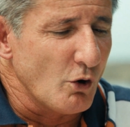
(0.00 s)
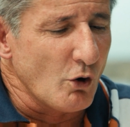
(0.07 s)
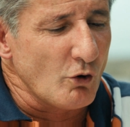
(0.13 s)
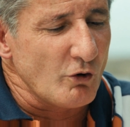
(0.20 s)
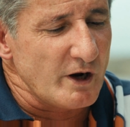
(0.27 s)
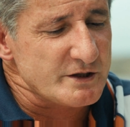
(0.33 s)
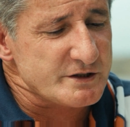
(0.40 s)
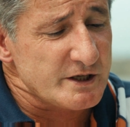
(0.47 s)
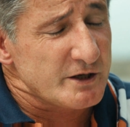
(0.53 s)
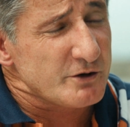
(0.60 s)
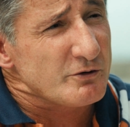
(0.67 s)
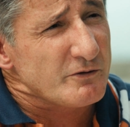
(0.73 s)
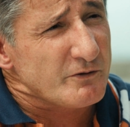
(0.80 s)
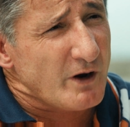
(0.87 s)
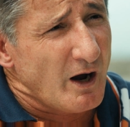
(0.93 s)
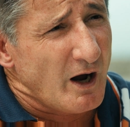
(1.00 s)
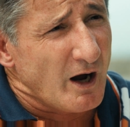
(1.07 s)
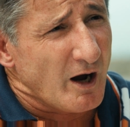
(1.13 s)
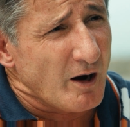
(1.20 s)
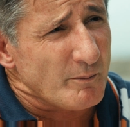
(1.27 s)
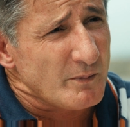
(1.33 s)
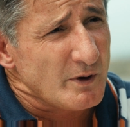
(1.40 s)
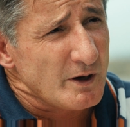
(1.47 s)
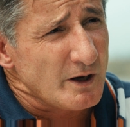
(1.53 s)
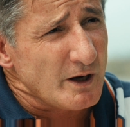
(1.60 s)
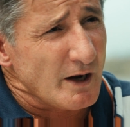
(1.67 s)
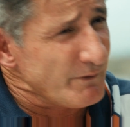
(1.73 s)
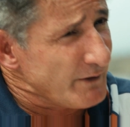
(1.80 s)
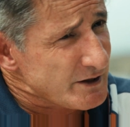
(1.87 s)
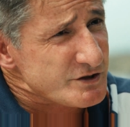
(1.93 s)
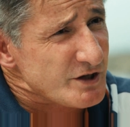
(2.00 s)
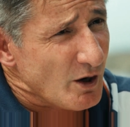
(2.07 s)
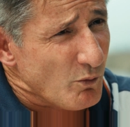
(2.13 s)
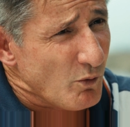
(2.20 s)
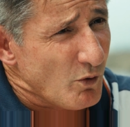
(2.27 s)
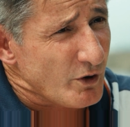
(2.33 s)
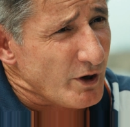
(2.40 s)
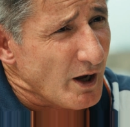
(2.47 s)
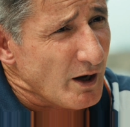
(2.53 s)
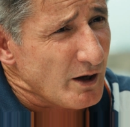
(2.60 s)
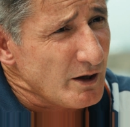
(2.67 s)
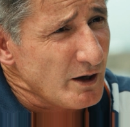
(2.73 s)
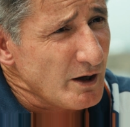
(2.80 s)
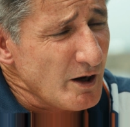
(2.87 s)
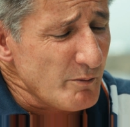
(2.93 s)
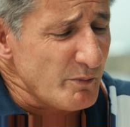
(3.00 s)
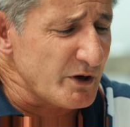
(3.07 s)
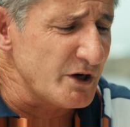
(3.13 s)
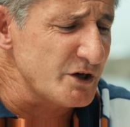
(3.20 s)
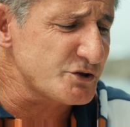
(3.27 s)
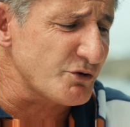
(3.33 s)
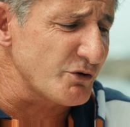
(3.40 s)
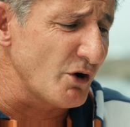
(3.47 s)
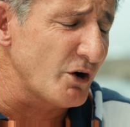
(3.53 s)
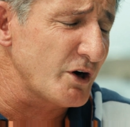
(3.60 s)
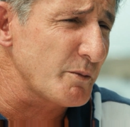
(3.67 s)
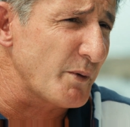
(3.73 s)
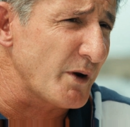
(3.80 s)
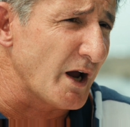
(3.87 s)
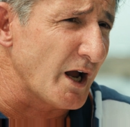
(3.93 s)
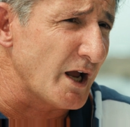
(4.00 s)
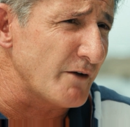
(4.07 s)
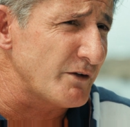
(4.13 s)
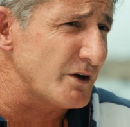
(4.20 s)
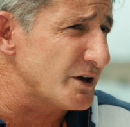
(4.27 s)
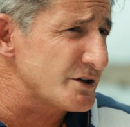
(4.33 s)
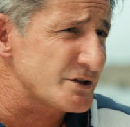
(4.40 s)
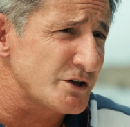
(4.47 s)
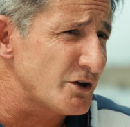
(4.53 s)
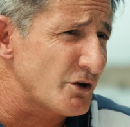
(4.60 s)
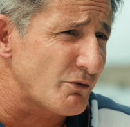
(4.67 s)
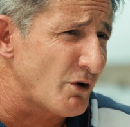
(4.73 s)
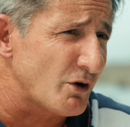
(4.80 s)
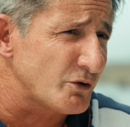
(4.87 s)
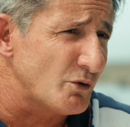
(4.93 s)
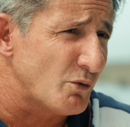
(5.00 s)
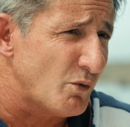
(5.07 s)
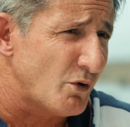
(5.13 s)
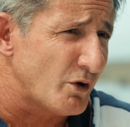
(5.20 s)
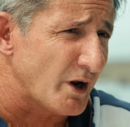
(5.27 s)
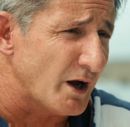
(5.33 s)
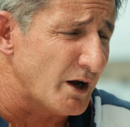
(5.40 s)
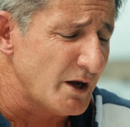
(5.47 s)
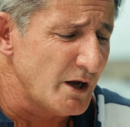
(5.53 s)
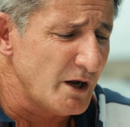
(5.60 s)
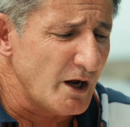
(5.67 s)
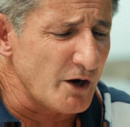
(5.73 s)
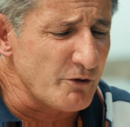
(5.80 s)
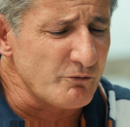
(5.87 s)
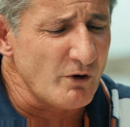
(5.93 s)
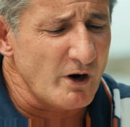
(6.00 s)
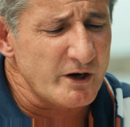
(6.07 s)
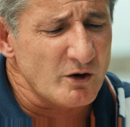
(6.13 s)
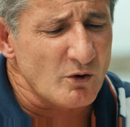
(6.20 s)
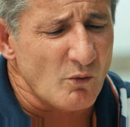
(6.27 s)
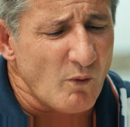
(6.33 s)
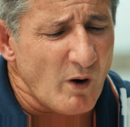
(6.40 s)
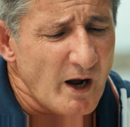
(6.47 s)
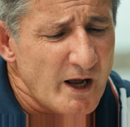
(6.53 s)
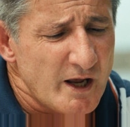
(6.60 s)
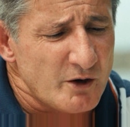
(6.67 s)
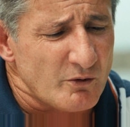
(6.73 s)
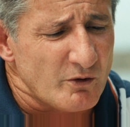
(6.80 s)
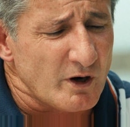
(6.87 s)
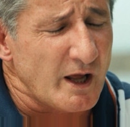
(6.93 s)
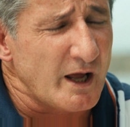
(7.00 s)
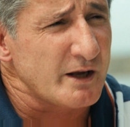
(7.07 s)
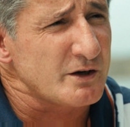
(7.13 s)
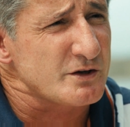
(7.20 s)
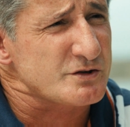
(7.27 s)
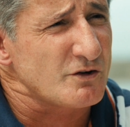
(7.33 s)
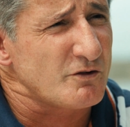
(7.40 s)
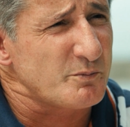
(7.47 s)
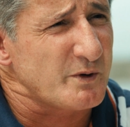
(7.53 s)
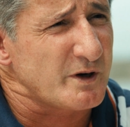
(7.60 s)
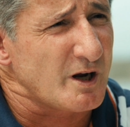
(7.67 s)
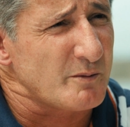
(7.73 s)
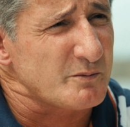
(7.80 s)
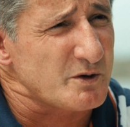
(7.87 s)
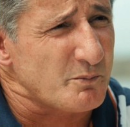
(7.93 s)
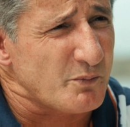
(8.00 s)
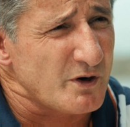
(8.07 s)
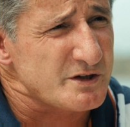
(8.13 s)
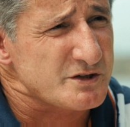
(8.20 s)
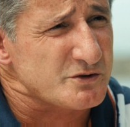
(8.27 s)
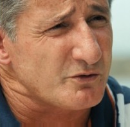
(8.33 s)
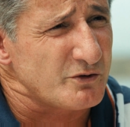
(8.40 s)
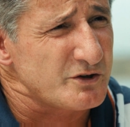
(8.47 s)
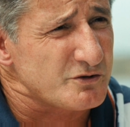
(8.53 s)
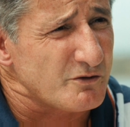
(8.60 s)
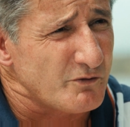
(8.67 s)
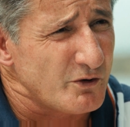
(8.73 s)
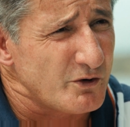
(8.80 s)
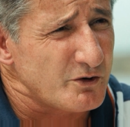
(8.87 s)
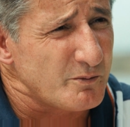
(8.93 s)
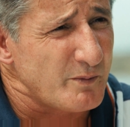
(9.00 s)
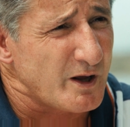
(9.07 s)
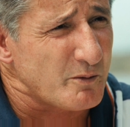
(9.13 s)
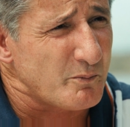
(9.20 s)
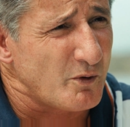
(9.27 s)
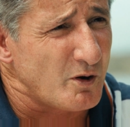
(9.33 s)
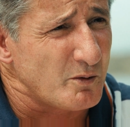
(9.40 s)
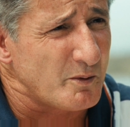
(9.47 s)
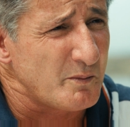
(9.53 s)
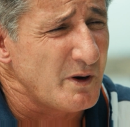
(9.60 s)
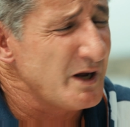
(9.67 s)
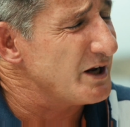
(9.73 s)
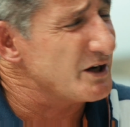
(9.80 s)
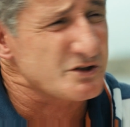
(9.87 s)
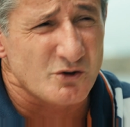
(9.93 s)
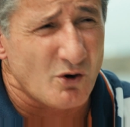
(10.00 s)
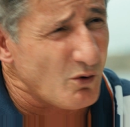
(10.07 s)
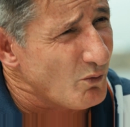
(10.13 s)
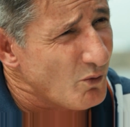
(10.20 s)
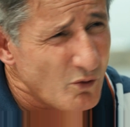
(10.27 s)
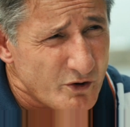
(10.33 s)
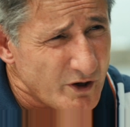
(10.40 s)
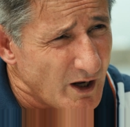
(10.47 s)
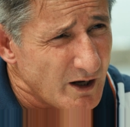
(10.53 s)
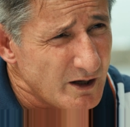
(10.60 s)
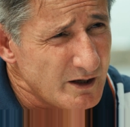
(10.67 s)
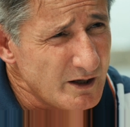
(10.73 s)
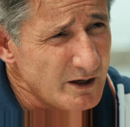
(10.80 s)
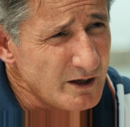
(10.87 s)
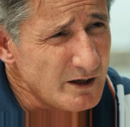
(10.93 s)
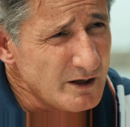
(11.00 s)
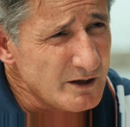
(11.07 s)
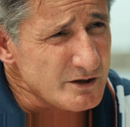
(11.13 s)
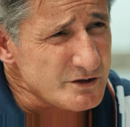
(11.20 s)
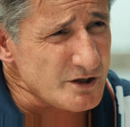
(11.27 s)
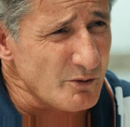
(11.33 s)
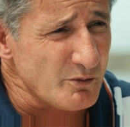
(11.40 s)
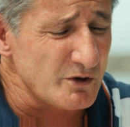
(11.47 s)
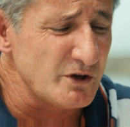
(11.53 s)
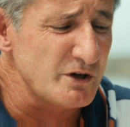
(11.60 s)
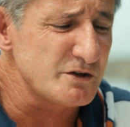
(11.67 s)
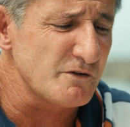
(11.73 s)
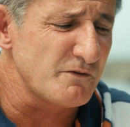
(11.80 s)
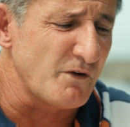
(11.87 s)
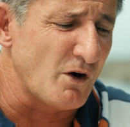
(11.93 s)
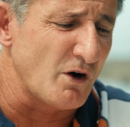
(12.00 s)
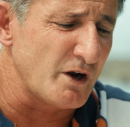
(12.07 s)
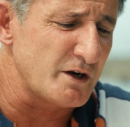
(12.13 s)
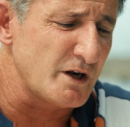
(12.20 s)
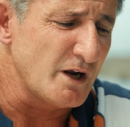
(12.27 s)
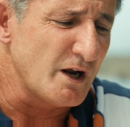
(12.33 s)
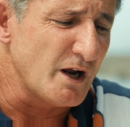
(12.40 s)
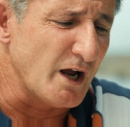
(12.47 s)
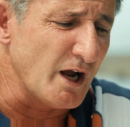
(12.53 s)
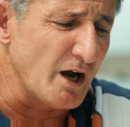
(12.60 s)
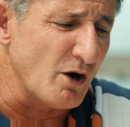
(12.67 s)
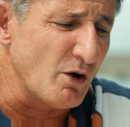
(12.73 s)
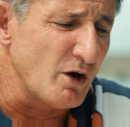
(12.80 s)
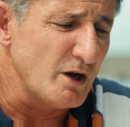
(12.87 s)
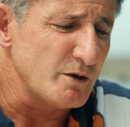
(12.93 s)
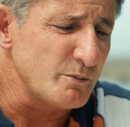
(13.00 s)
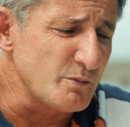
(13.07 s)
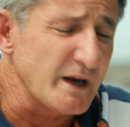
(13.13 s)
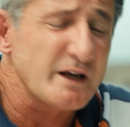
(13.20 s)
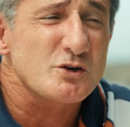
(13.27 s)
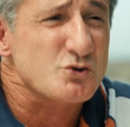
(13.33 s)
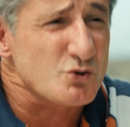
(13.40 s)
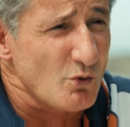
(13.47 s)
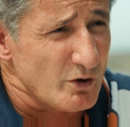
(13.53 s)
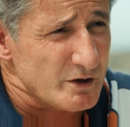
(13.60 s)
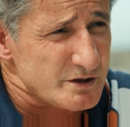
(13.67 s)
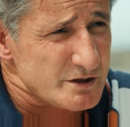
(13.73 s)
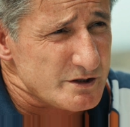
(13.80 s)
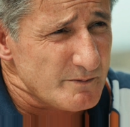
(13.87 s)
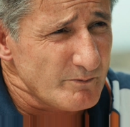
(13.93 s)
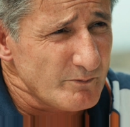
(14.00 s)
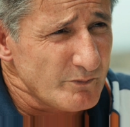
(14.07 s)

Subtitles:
or our centre of calm, and that's our water. But histrionic behaviour is neither rock nor water. And running away or allowing yourself to become depressed or introverted about a problem is not water. So we need to make a choice